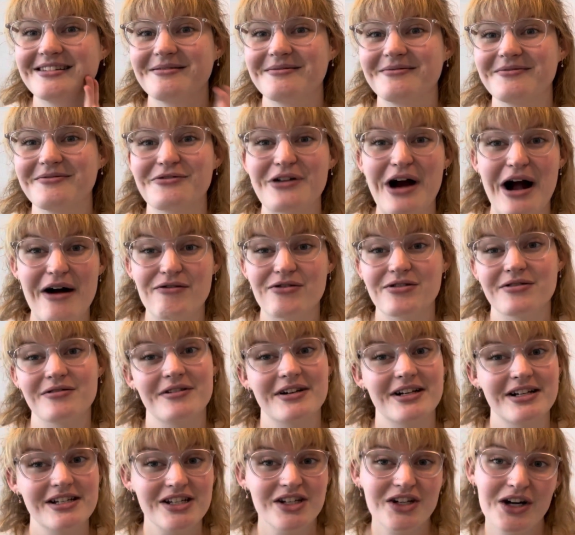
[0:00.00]
Ravelry
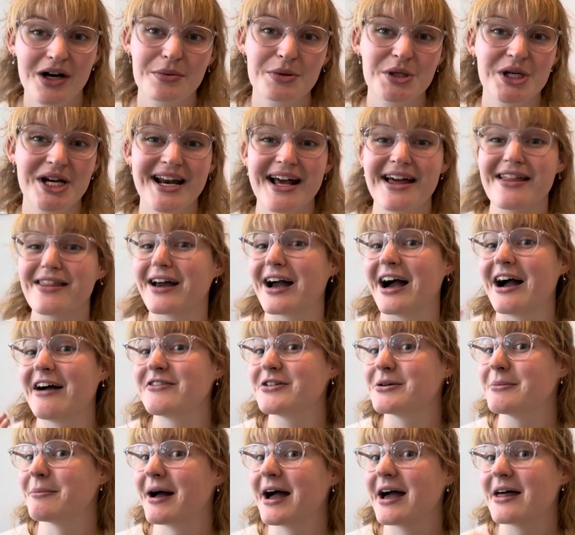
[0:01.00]
description. I think I have
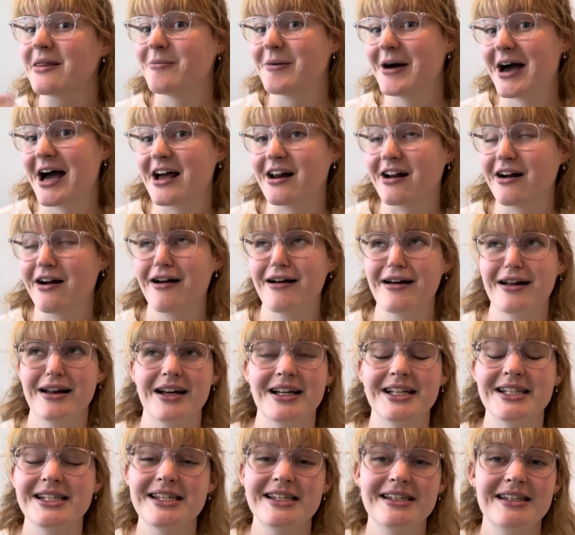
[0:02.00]
to buy the pattern, and
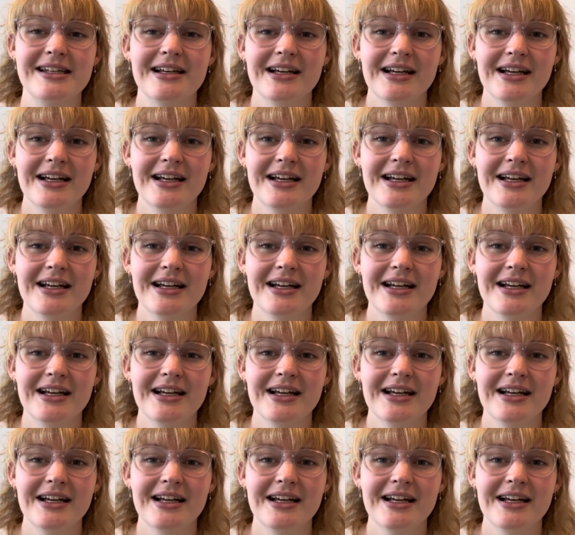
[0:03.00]
it's,